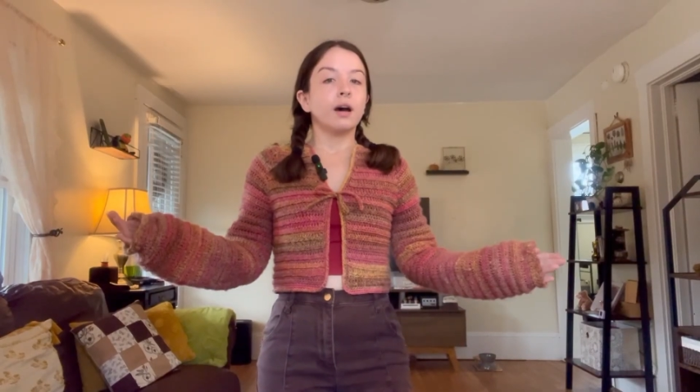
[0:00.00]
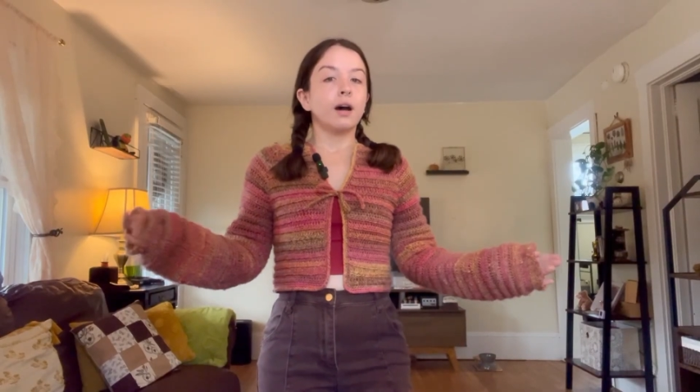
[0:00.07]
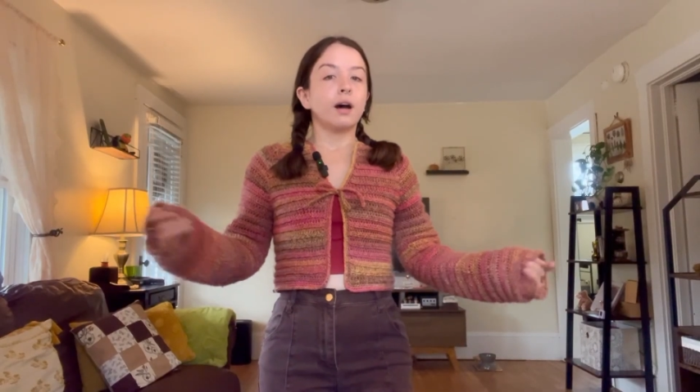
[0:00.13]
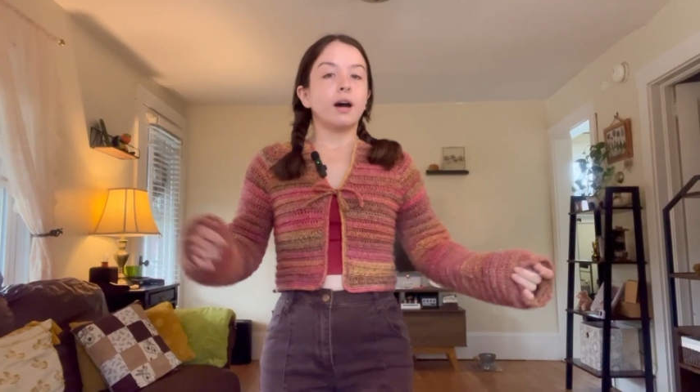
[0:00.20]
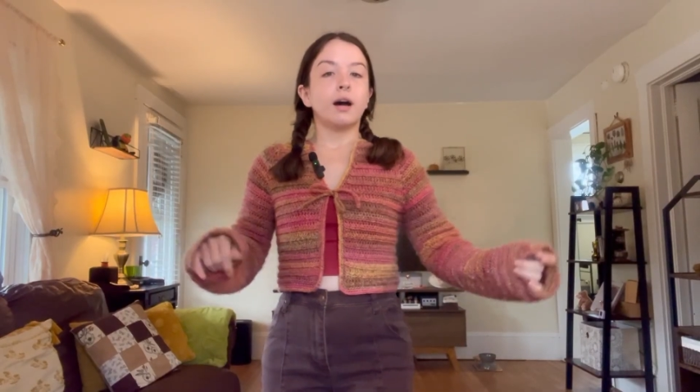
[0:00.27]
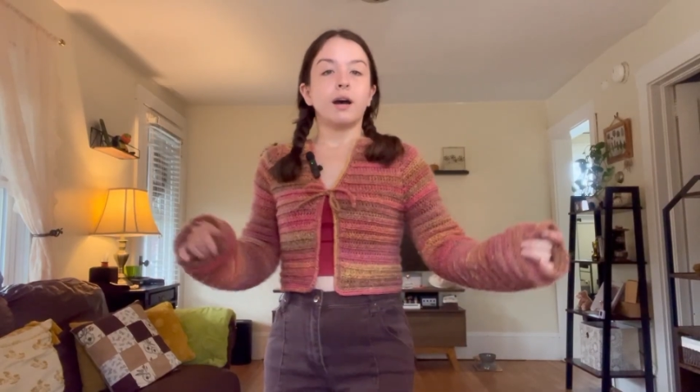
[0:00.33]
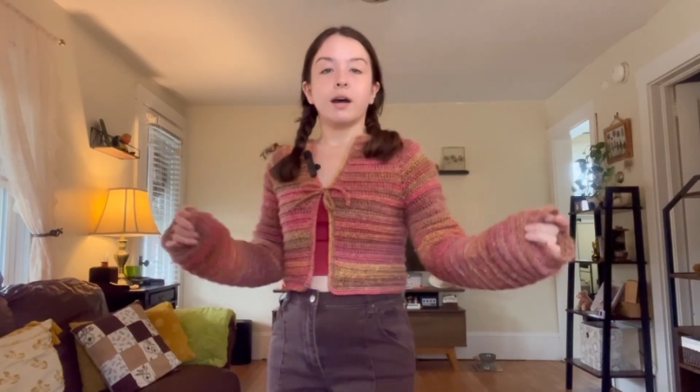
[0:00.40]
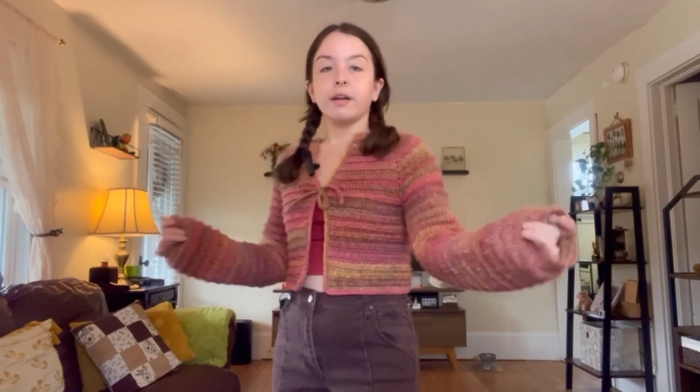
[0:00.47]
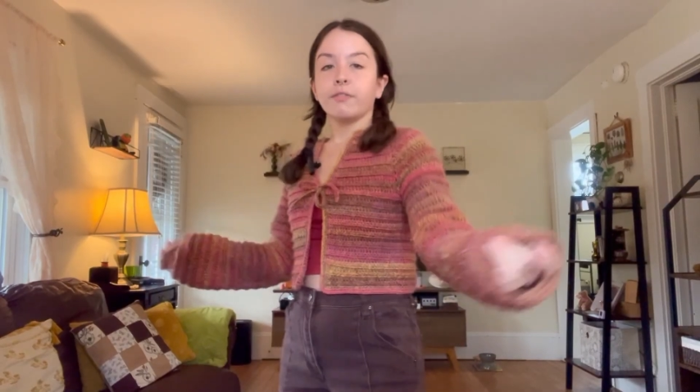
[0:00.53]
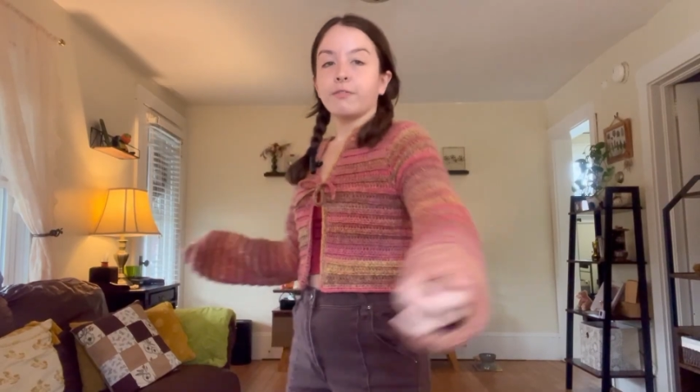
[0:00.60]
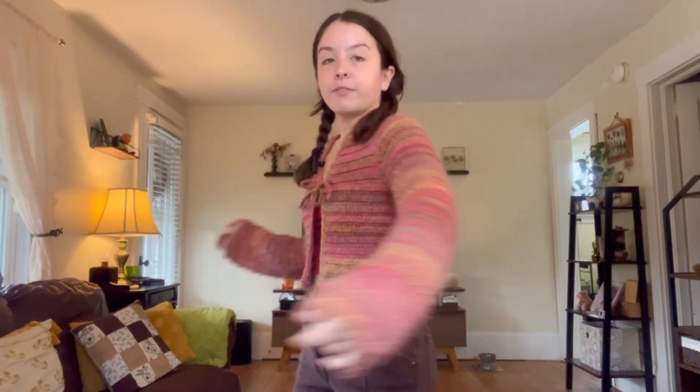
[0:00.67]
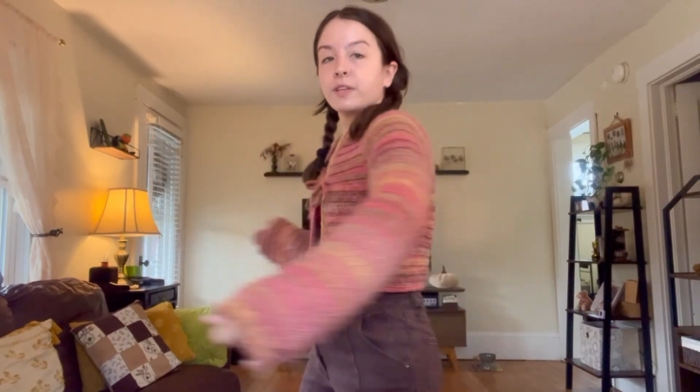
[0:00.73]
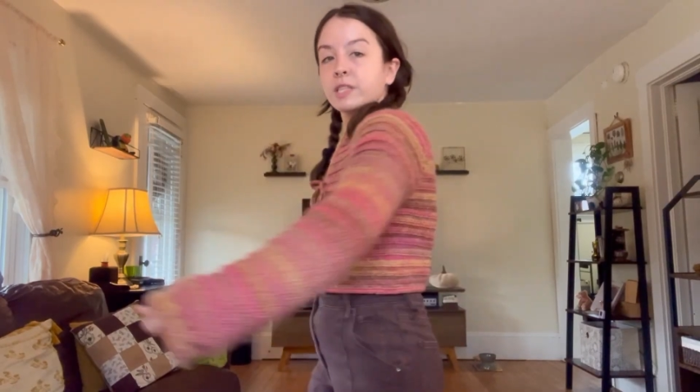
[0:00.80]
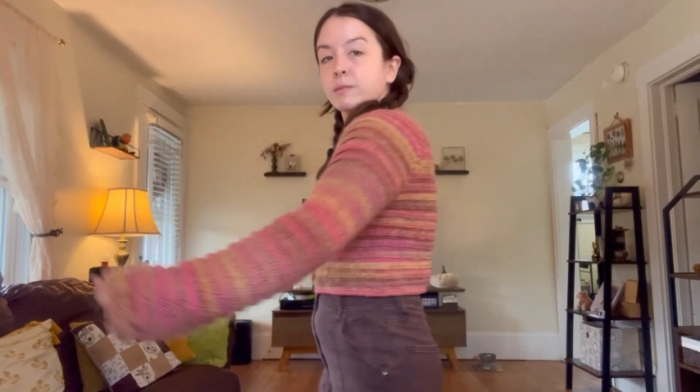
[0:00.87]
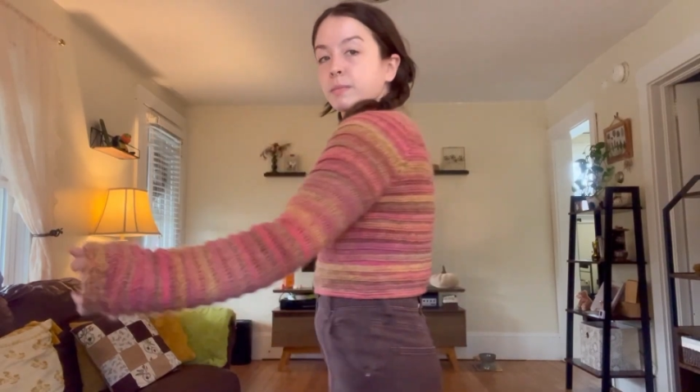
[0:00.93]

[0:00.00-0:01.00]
it fits